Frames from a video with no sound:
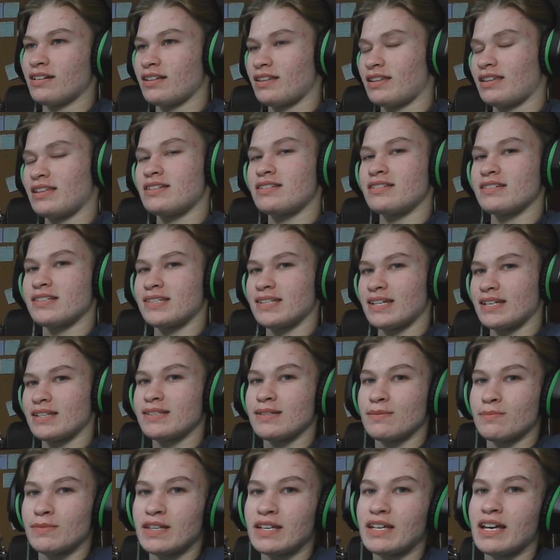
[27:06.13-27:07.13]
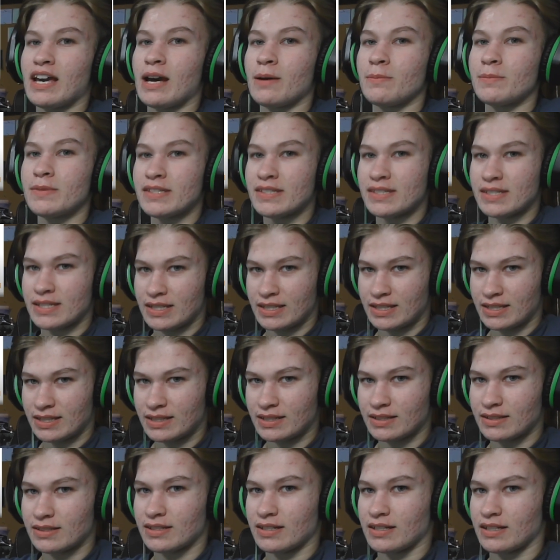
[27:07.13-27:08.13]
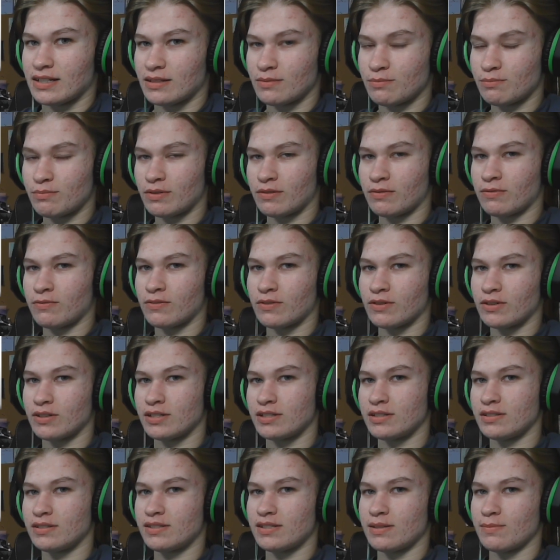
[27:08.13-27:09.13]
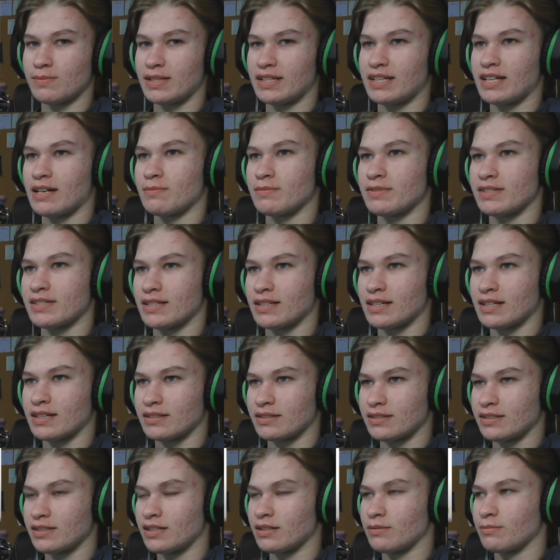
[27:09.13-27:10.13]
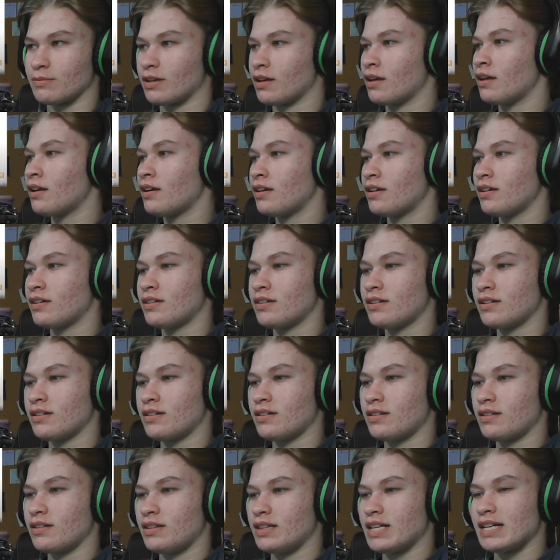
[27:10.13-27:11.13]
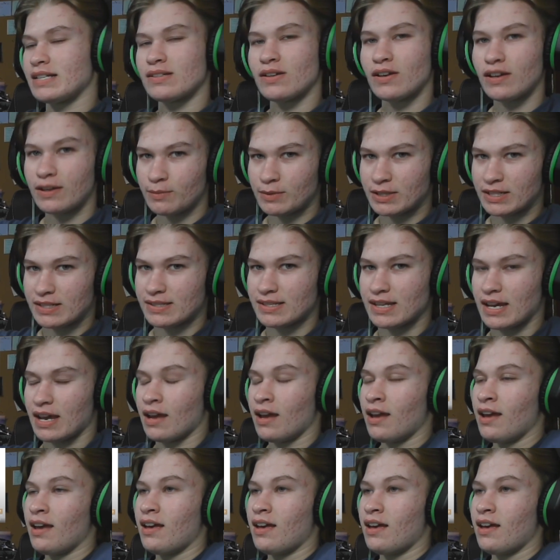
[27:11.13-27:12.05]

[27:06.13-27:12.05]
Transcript: Let's just say something happens to Hinata before something happens to Kageyama. That's all I'm going to say.